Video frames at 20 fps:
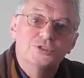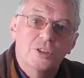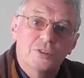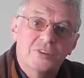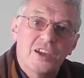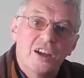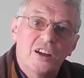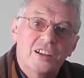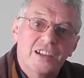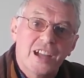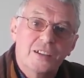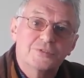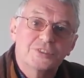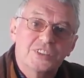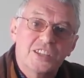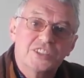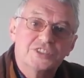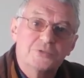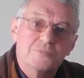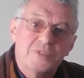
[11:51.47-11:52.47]
so they are
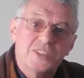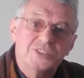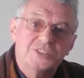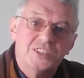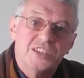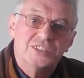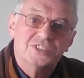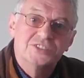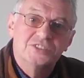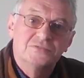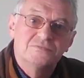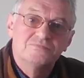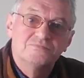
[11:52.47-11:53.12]
counted as a business.